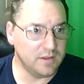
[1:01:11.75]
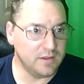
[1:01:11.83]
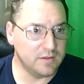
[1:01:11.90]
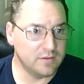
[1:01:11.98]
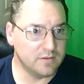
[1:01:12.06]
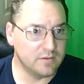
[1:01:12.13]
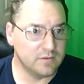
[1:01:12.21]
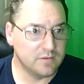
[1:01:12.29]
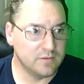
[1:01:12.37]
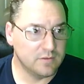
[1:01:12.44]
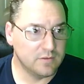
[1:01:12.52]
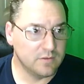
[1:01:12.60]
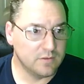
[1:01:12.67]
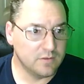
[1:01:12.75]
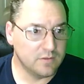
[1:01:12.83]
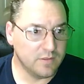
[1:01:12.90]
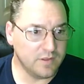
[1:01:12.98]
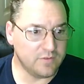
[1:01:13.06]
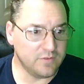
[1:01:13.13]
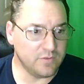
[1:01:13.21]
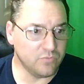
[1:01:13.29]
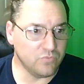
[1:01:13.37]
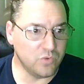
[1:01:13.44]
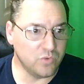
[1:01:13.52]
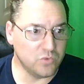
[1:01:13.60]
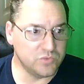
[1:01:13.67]
I think it's the
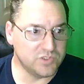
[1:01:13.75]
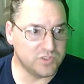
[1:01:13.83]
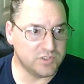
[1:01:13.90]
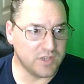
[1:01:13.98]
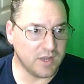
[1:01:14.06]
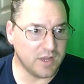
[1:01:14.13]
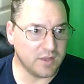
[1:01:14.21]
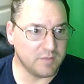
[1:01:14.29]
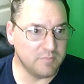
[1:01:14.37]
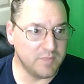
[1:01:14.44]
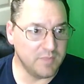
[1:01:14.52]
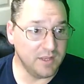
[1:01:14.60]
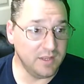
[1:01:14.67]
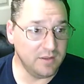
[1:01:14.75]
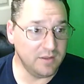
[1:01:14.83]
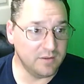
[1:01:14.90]
Row Stock Mini.